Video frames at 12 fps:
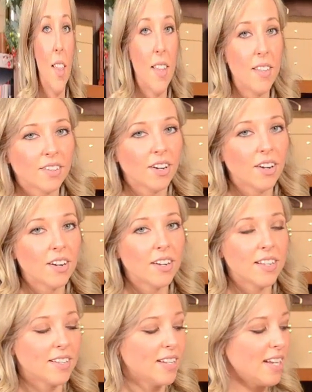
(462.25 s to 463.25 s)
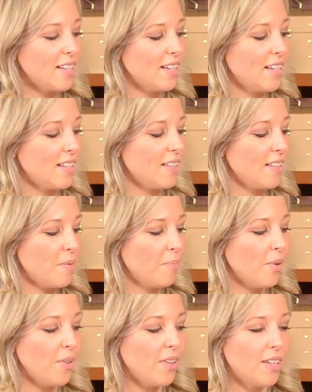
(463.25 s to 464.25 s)
This card is nice and
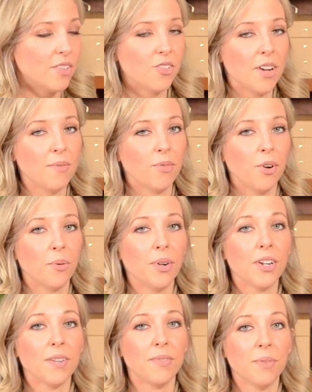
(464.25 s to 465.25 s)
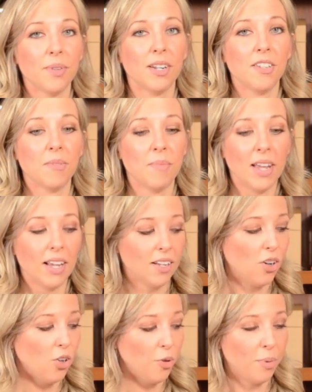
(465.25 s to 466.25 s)
simple and straightforward. If you wanted to make
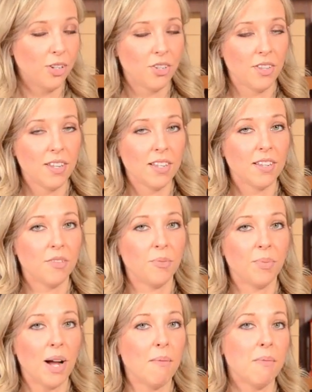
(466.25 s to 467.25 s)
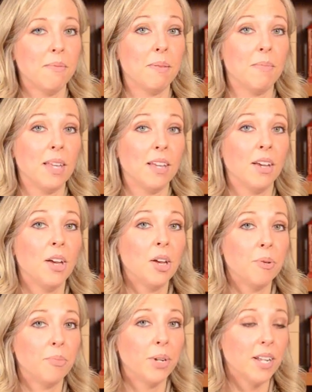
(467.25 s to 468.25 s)
a whole bunch of these, it would probably be
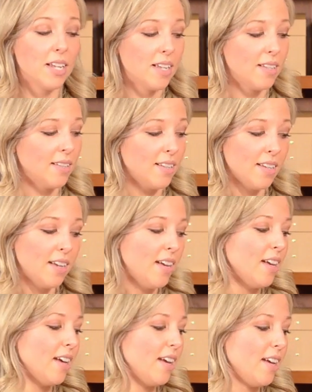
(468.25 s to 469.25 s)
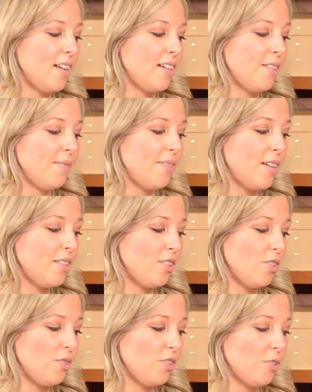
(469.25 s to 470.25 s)
pretty easy, and it's fun
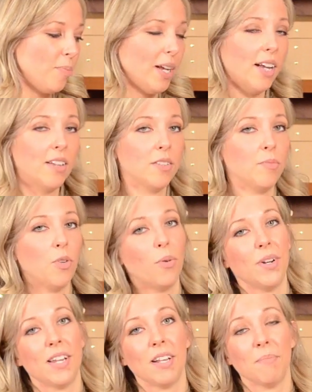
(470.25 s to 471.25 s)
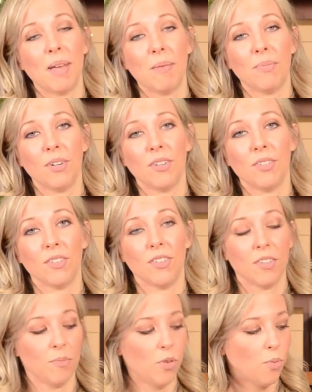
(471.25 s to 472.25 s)
to just pick out some coordinating papers,
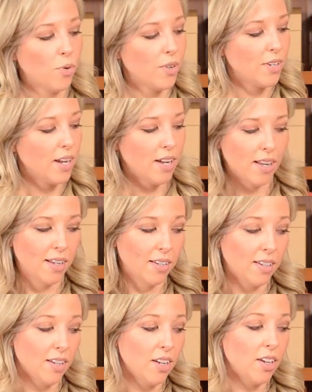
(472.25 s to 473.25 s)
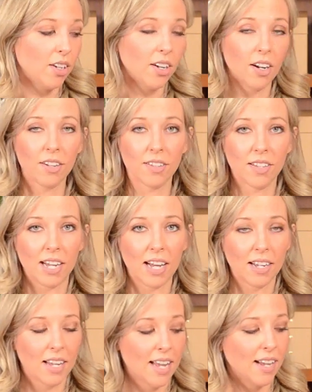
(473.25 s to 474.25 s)
some coordinating
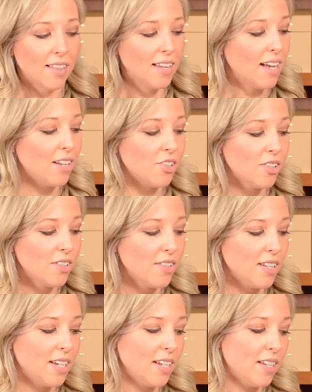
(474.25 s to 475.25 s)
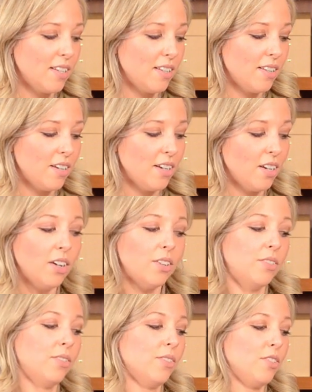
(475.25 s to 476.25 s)
cardstock, ink the edges, and there you
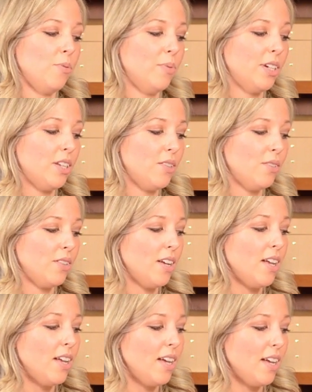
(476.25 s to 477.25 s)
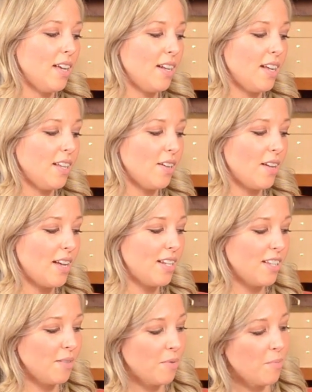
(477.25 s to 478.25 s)
go, super cute. And I
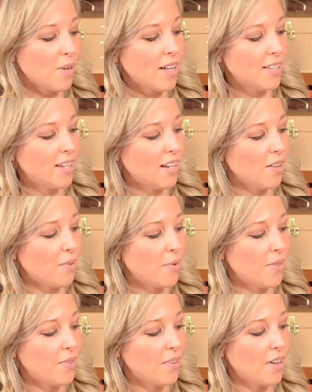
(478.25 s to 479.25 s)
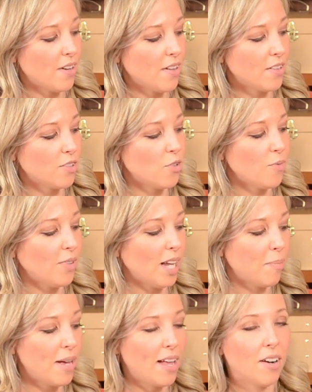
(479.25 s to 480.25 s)
did some embossing with a
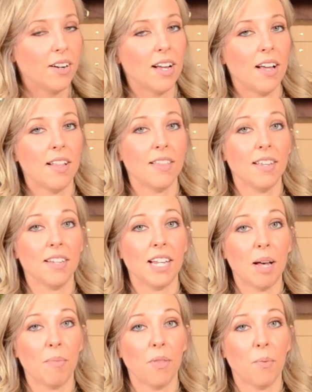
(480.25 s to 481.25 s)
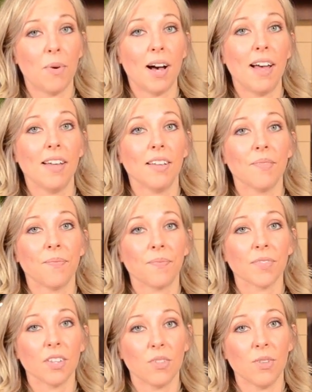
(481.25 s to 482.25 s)
snowflake pattern on the top of the Y.
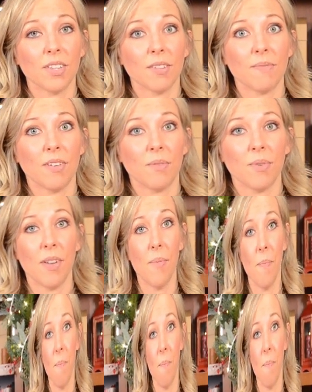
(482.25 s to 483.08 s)
So that's a fun one.